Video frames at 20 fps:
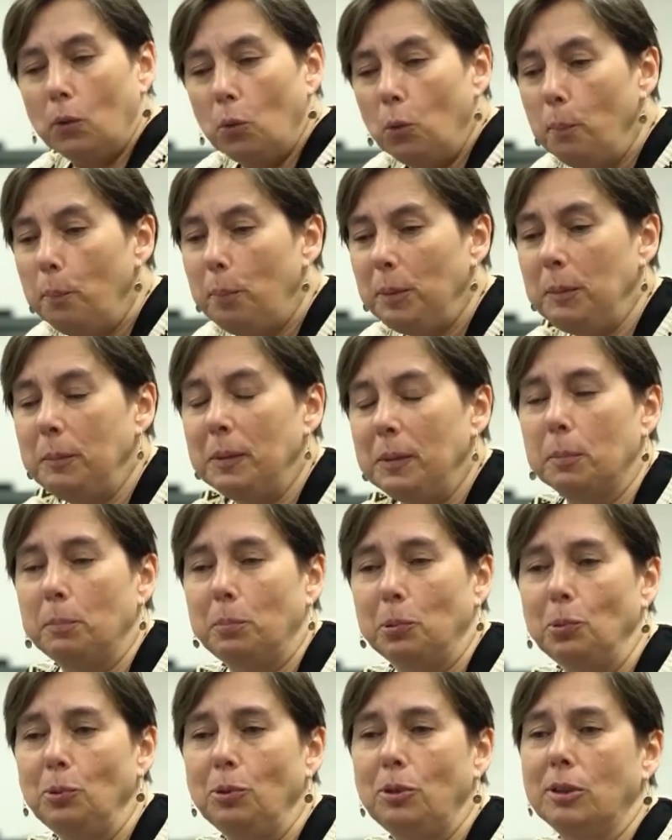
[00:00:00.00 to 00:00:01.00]
A
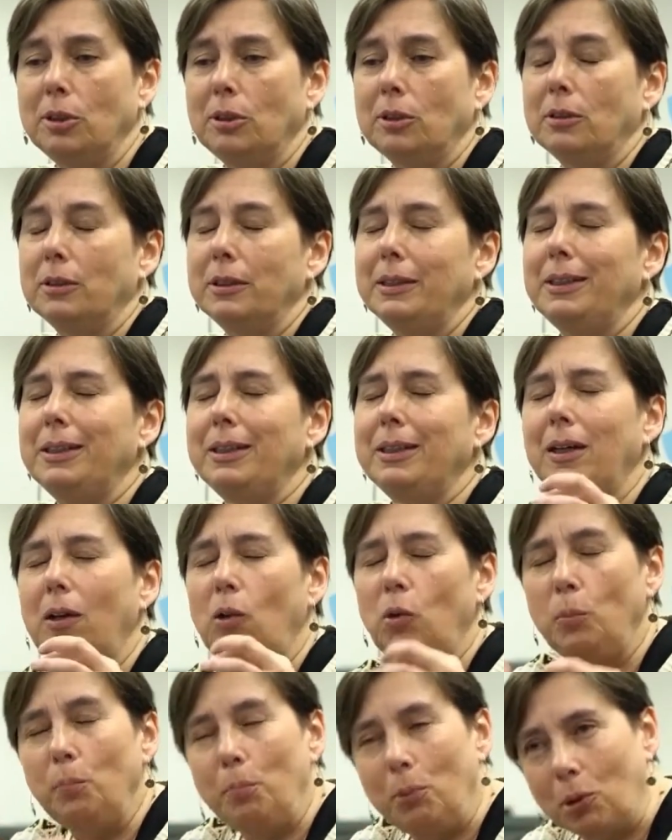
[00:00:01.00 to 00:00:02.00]
first point is that
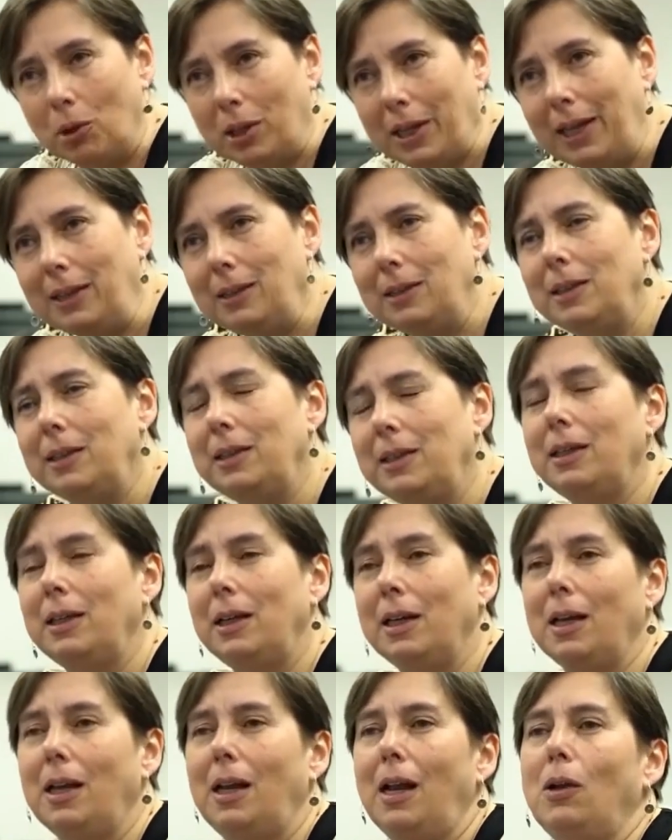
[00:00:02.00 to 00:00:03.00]
the important thing for
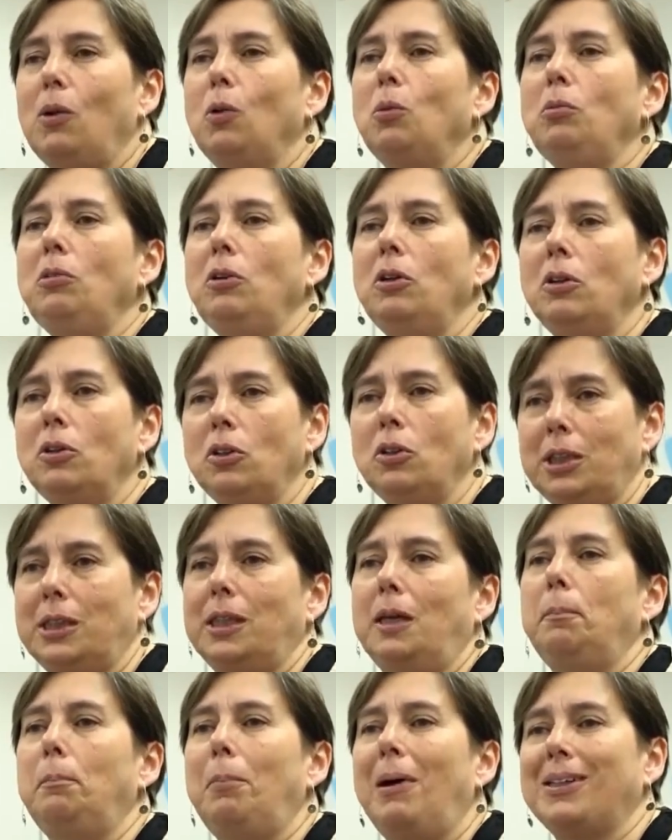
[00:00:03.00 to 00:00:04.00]
students to
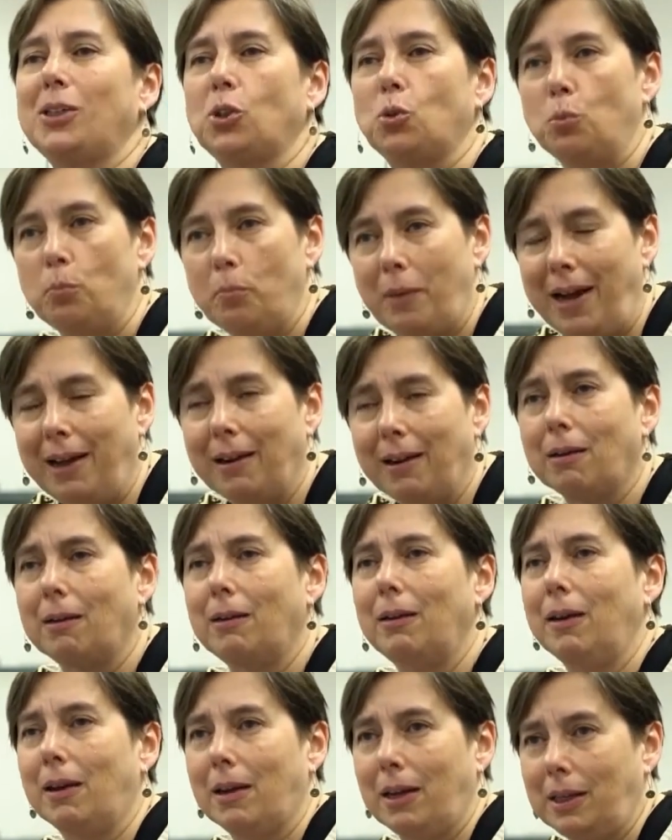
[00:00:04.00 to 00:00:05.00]
learn is how to
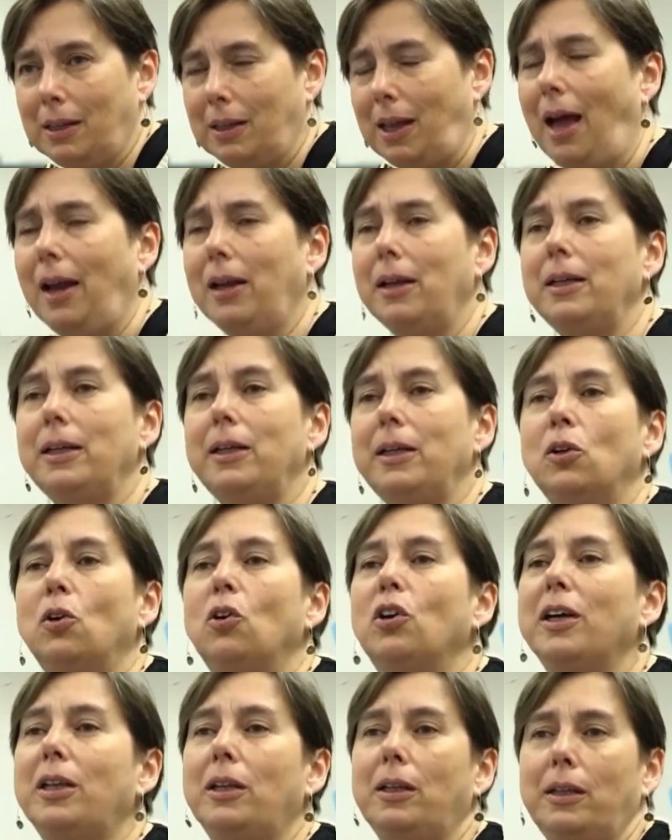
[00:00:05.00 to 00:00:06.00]
add and subtract,
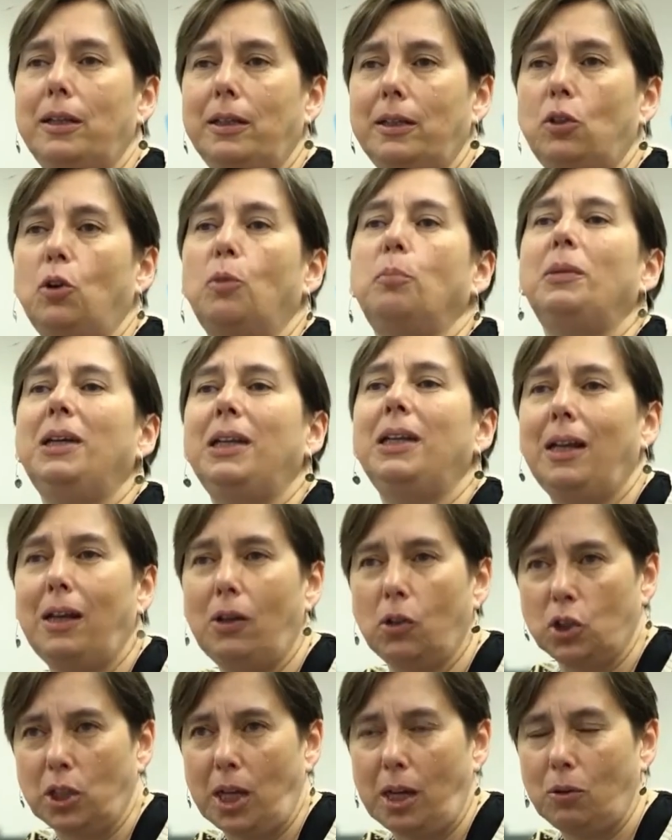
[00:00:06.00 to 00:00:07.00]
and not how to
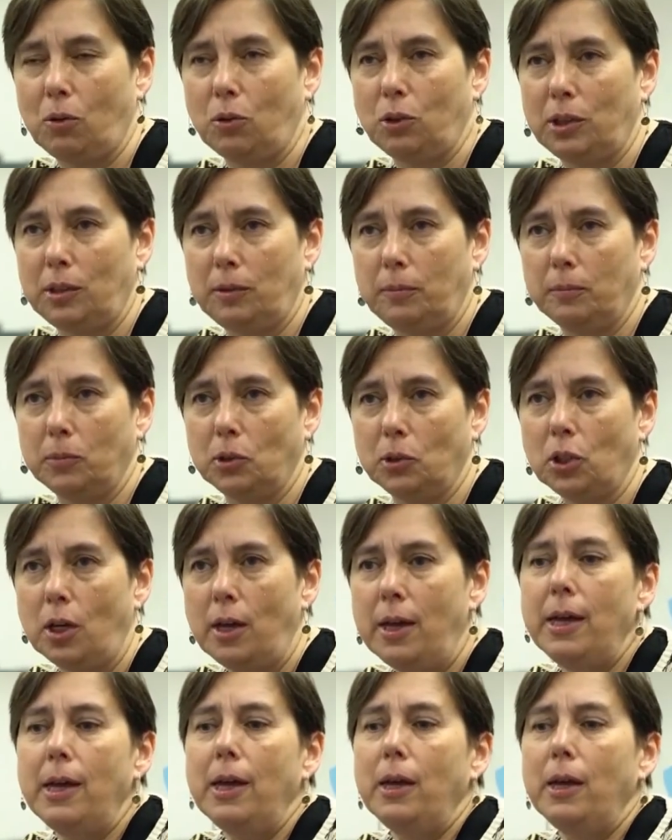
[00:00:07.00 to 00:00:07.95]
master algorithms.